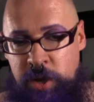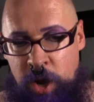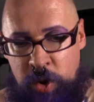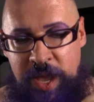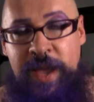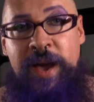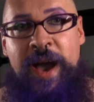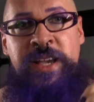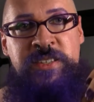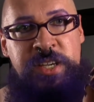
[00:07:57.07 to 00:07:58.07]
okay,
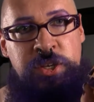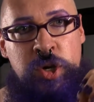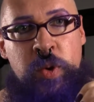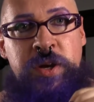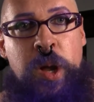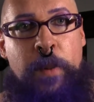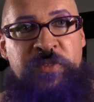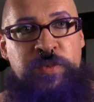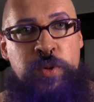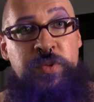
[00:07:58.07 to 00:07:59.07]
I see you're
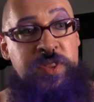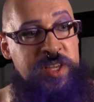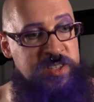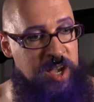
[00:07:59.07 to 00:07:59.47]
uncomfortable with this.